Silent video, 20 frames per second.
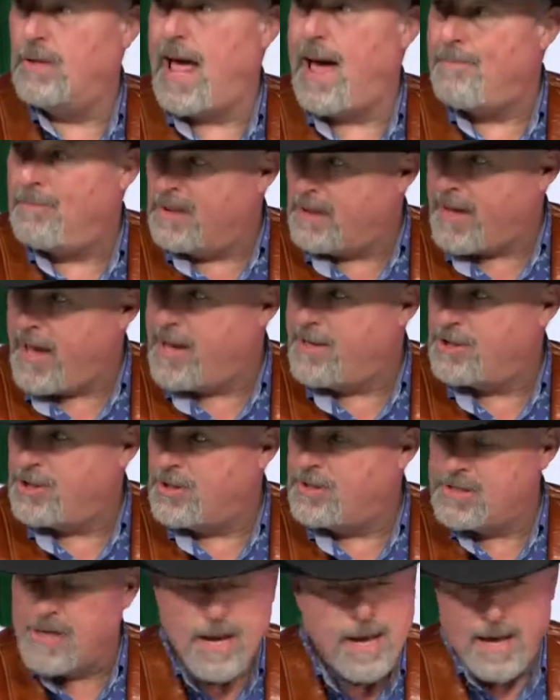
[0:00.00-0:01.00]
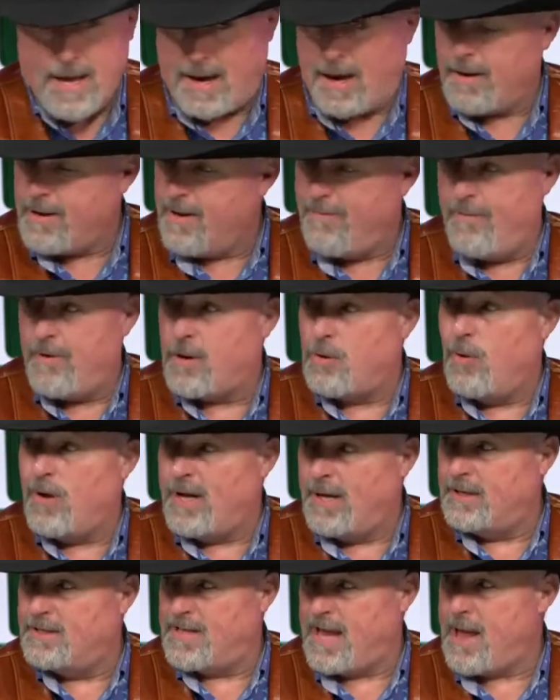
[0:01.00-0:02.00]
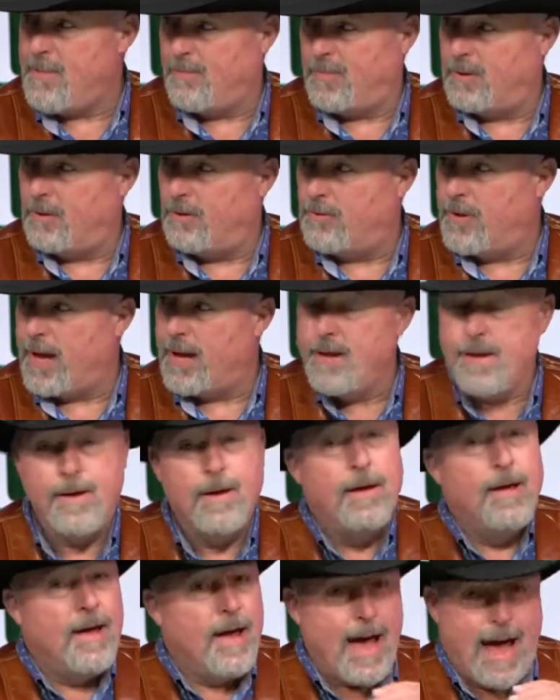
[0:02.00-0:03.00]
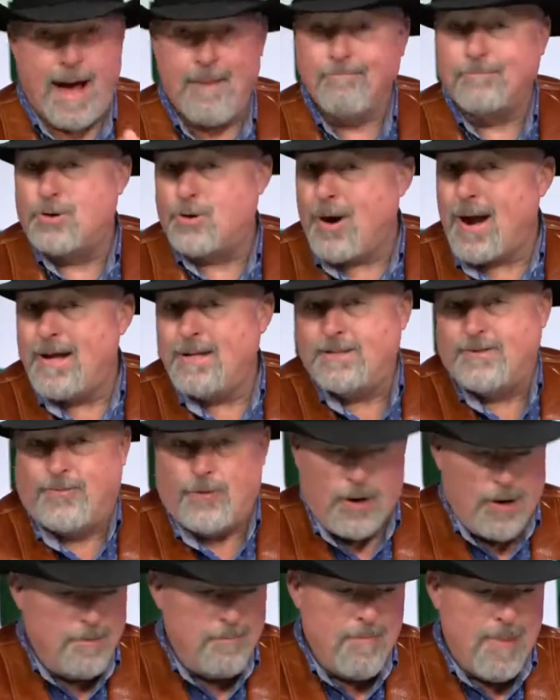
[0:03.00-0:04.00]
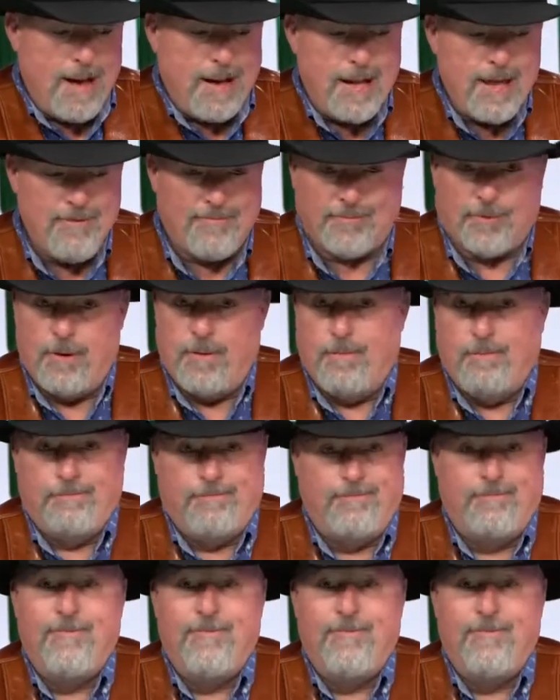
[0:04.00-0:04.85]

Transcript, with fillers: applications, and I'll give you a quick example. Okay, I'm transferring money from